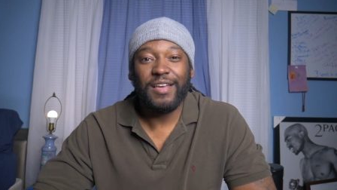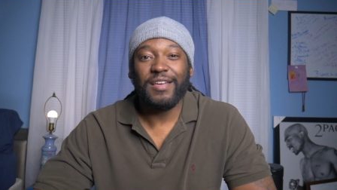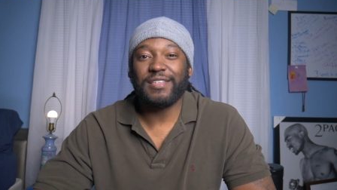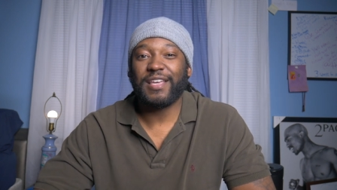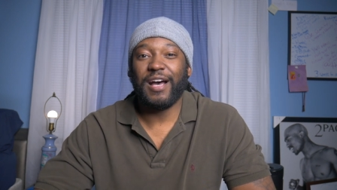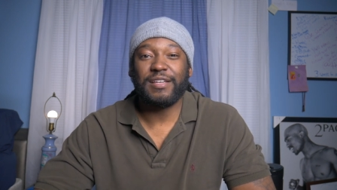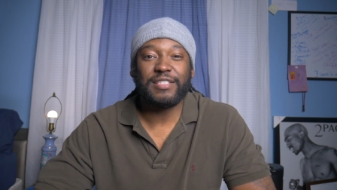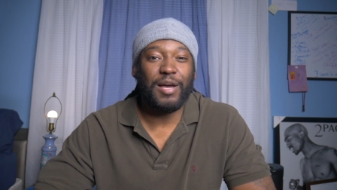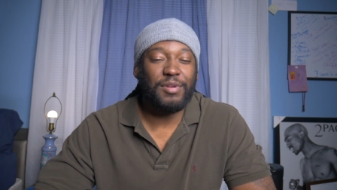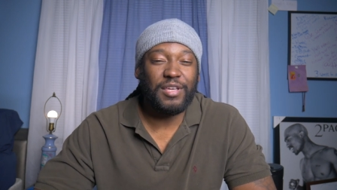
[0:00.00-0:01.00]
It's called
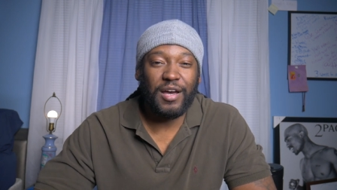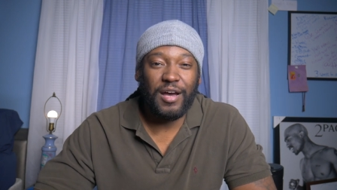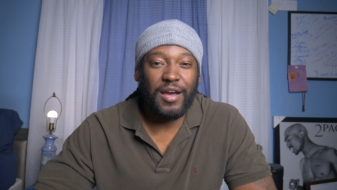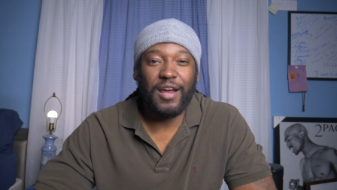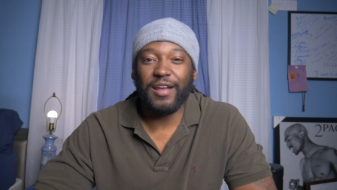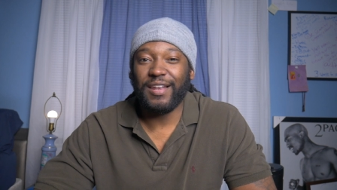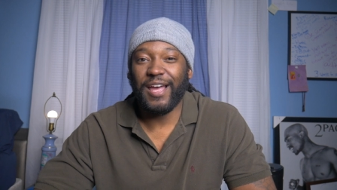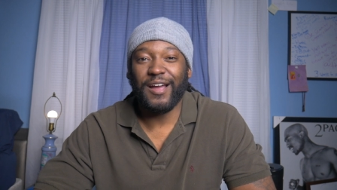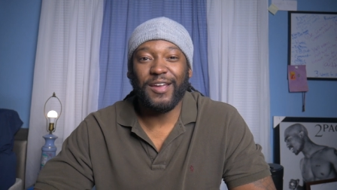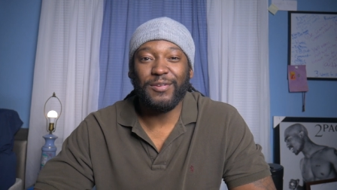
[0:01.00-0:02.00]
Stomp The Yard.
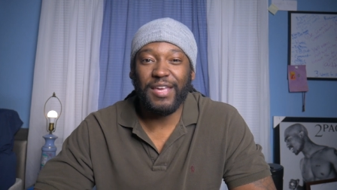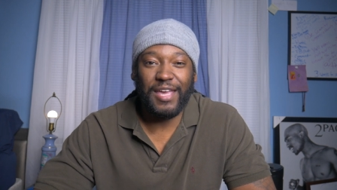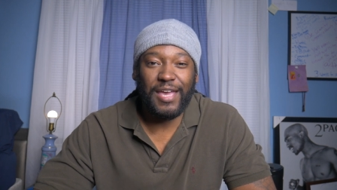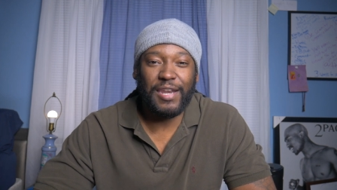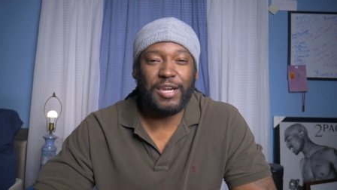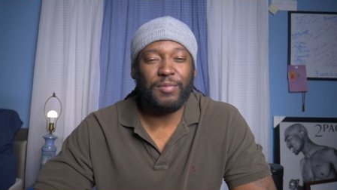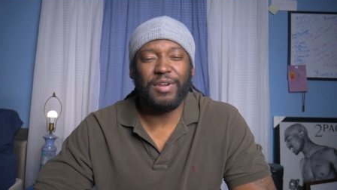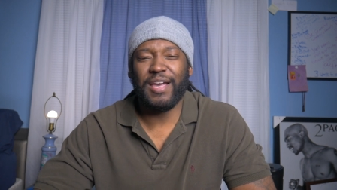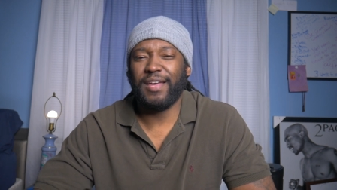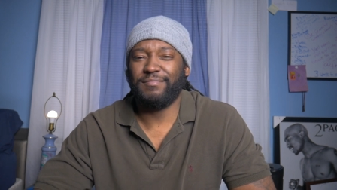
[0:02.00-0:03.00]
Like, are you in? And I'm
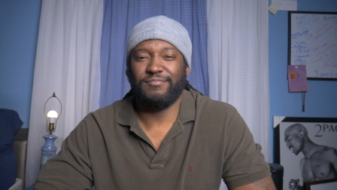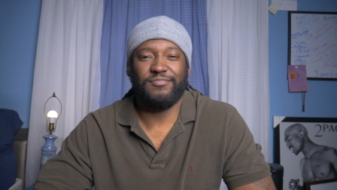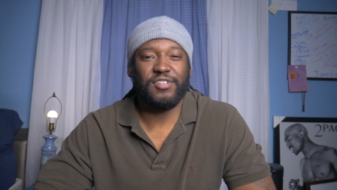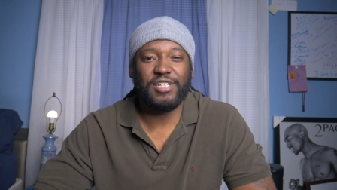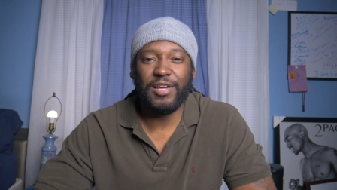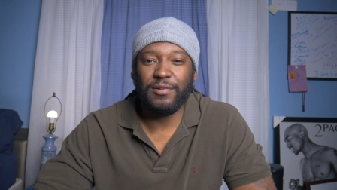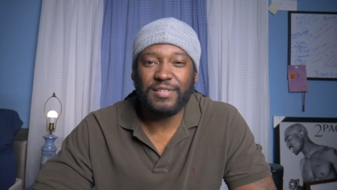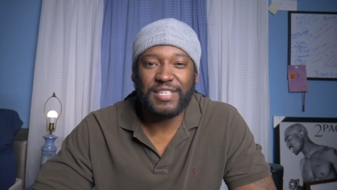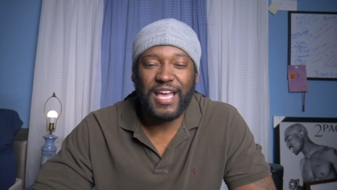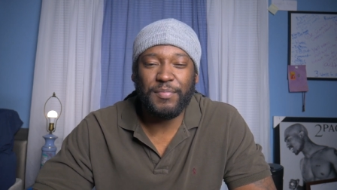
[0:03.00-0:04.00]
like, for sure,
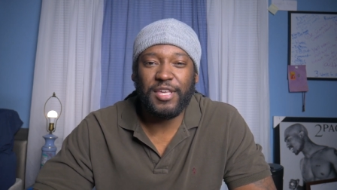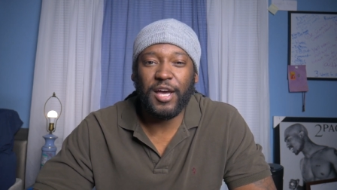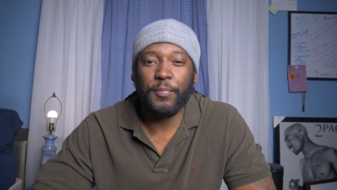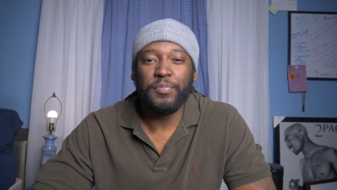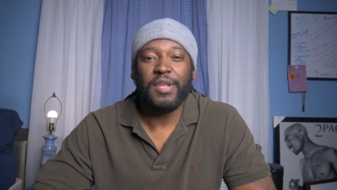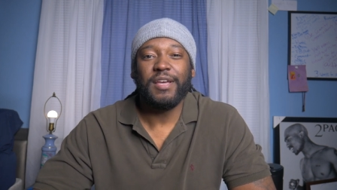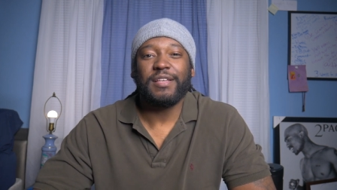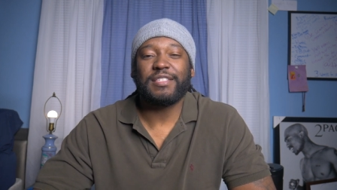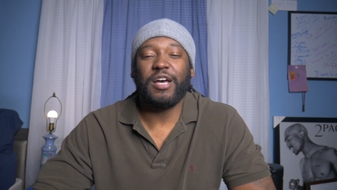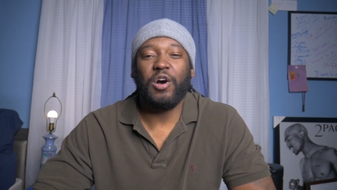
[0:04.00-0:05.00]
sign me up.
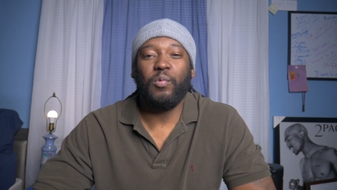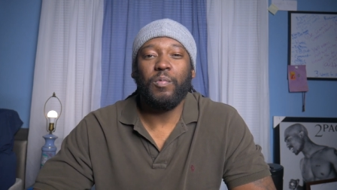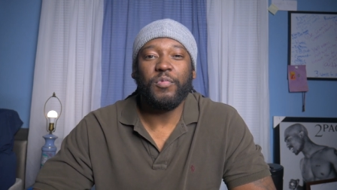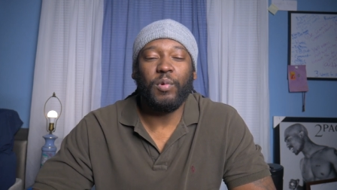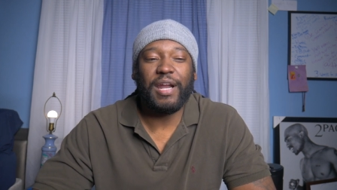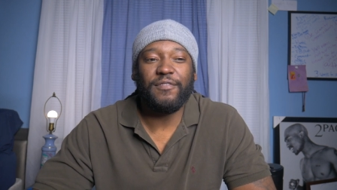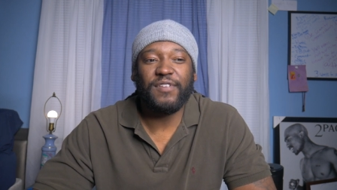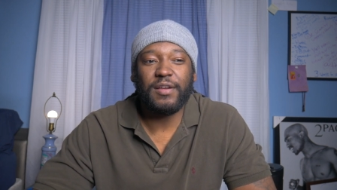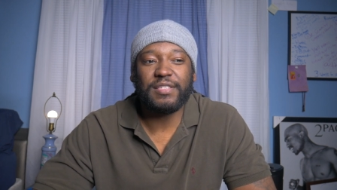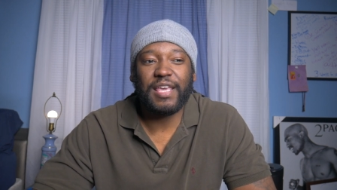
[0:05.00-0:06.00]
So when I
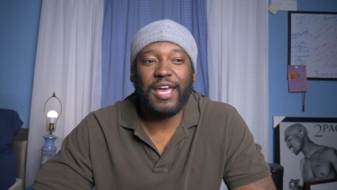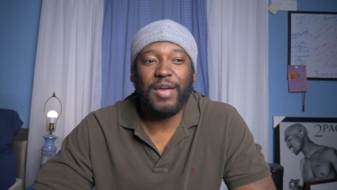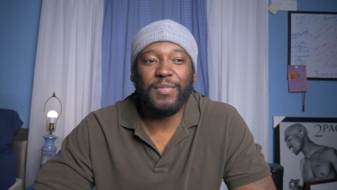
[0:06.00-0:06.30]
first came